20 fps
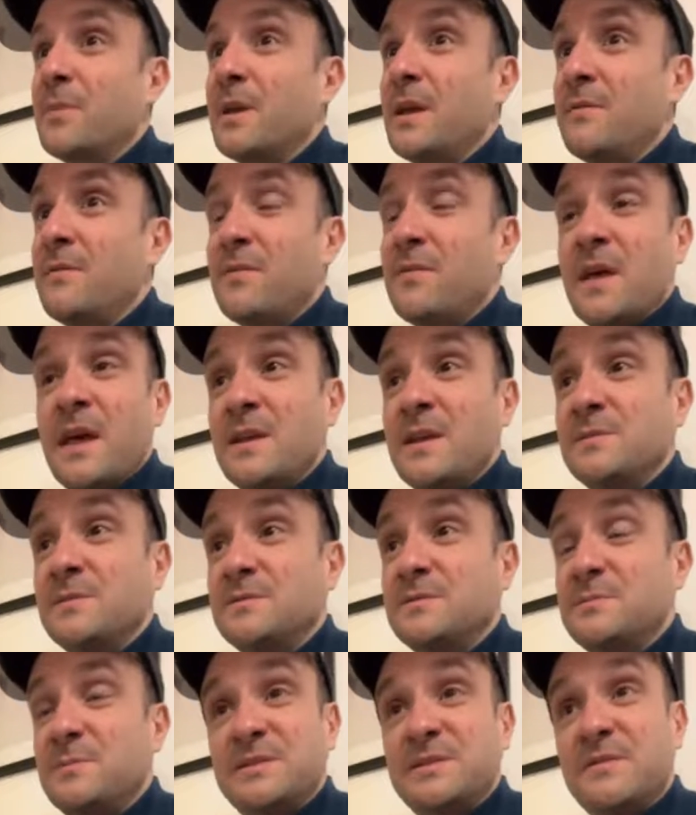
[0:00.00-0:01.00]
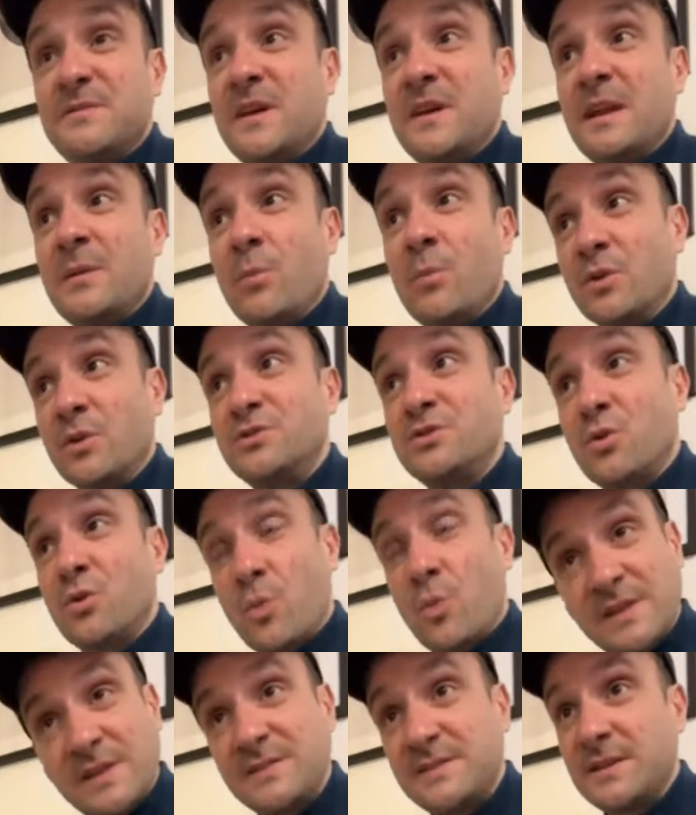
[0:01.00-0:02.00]
if they specifically want a
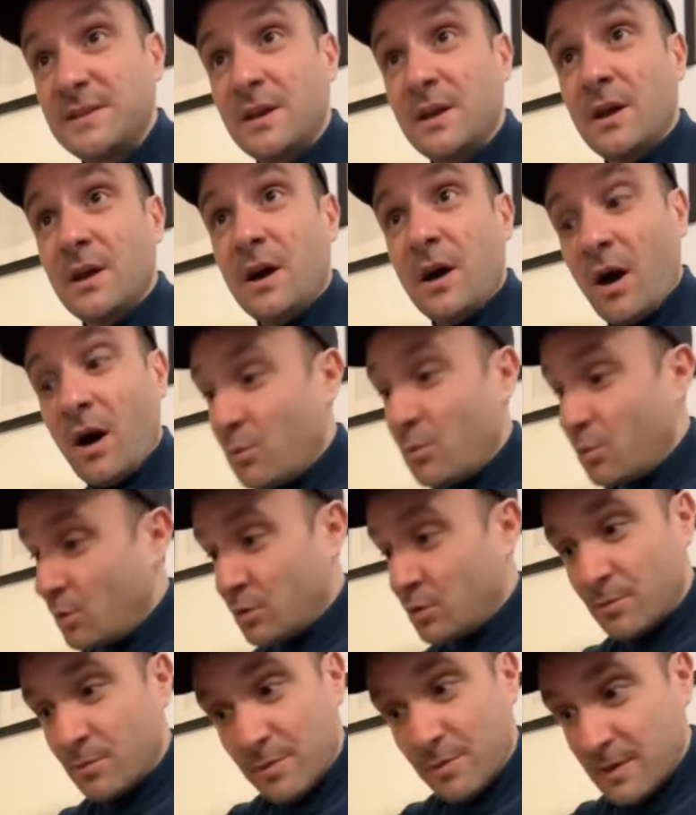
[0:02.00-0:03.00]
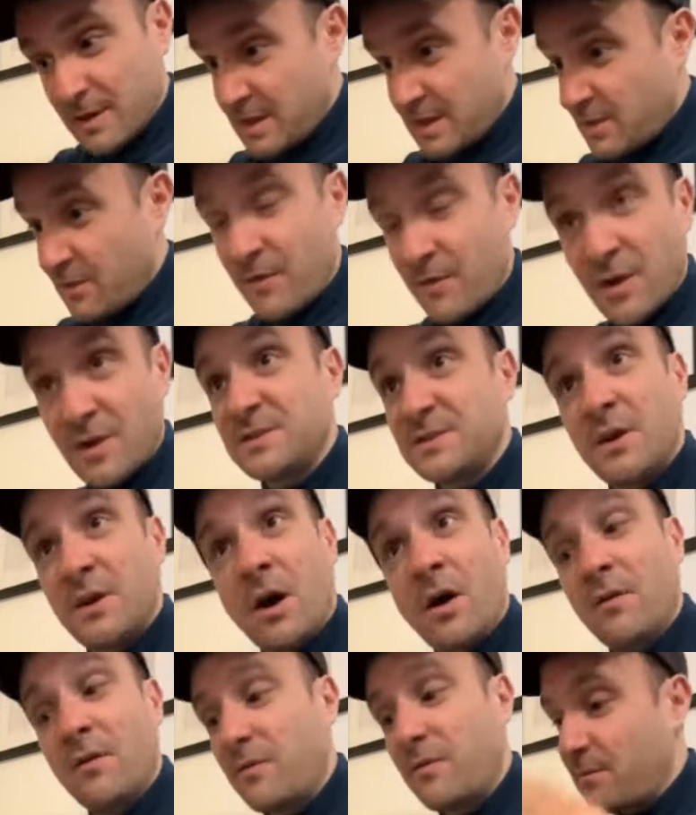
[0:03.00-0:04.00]
quiz, I will, in the first
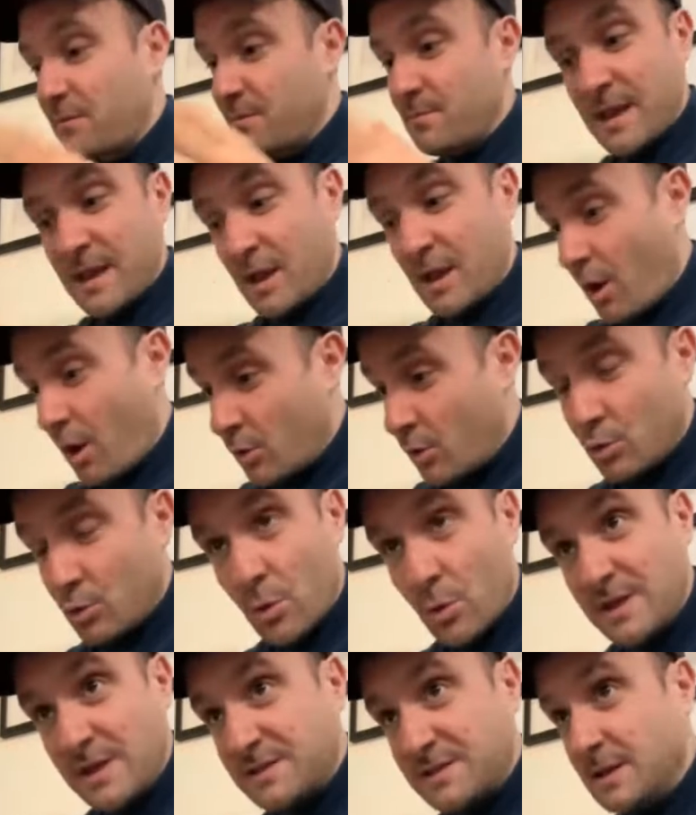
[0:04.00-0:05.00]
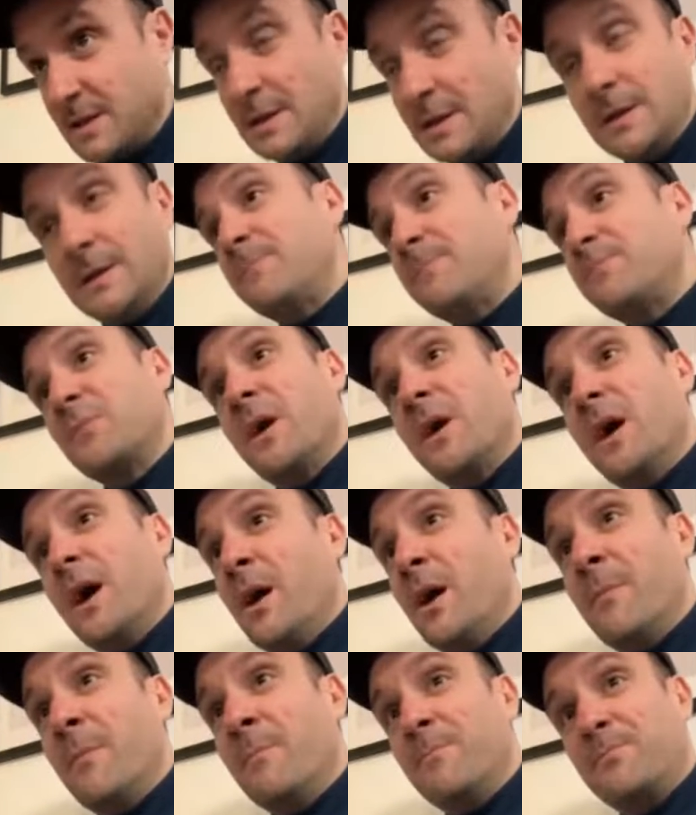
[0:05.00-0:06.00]
half, make a whole quiz.
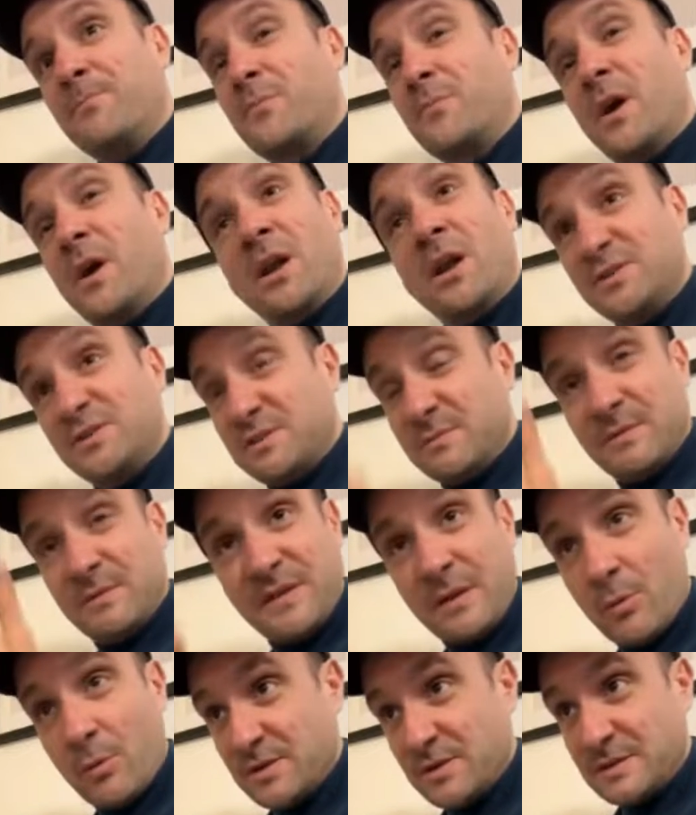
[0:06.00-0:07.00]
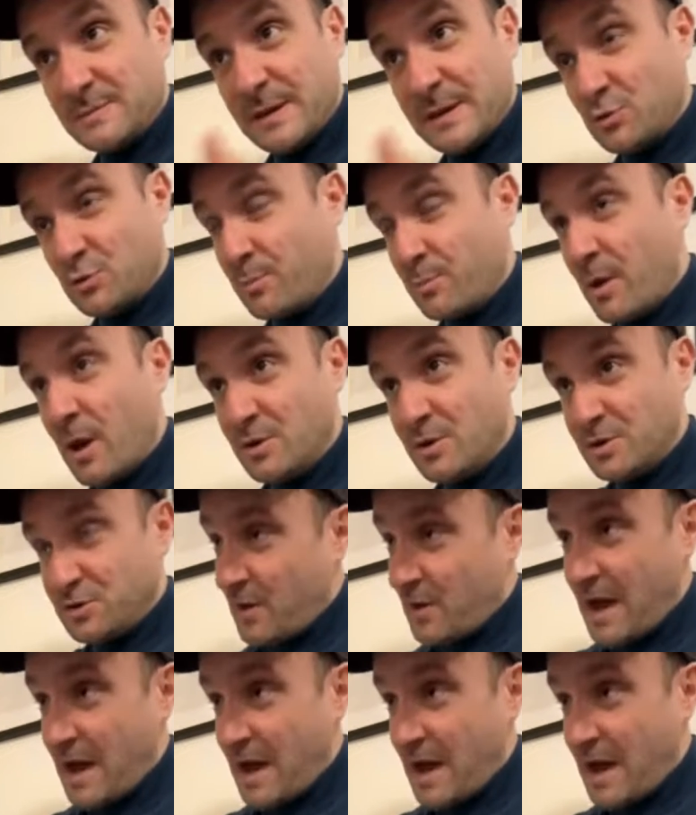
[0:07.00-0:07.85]
I'll ask them if they want a special bonus